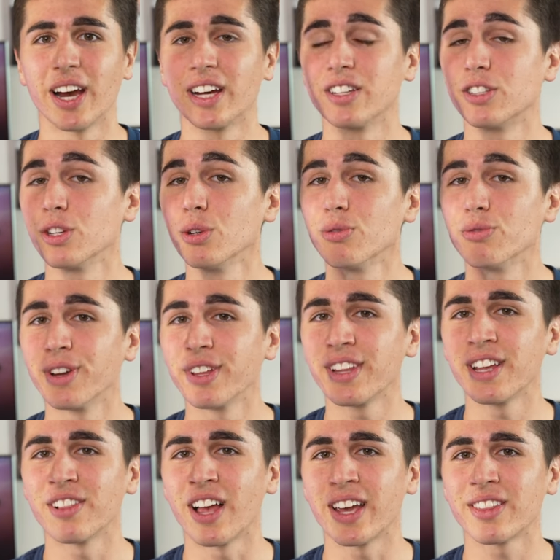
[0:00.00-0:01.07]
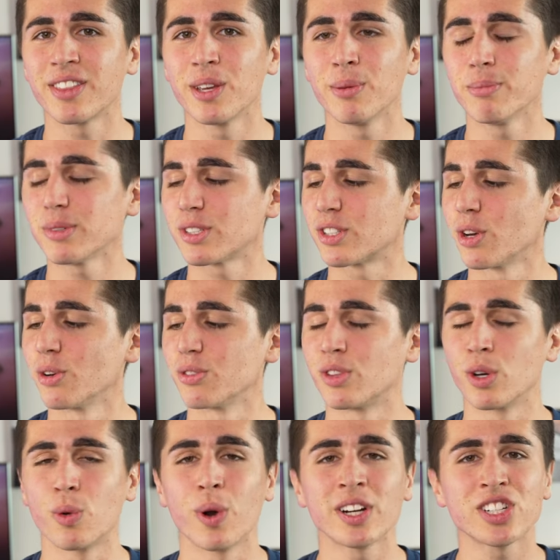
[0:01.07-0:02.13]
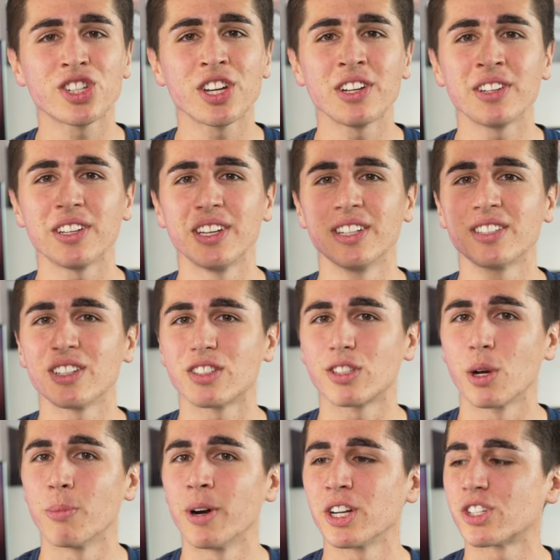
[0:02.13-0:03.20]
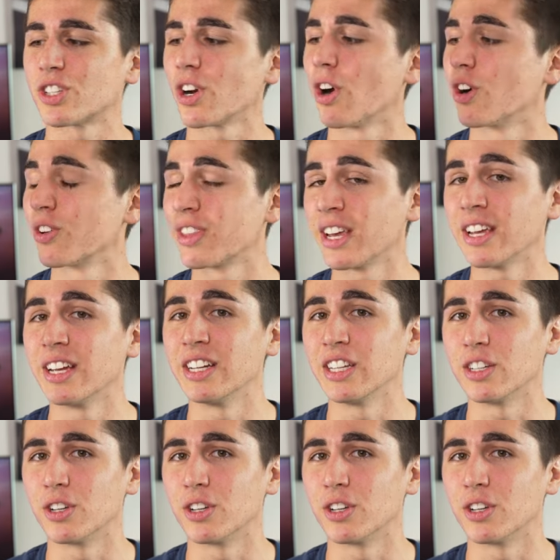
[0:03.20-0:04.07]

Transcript: I do really like them, so the question isn't so much are they any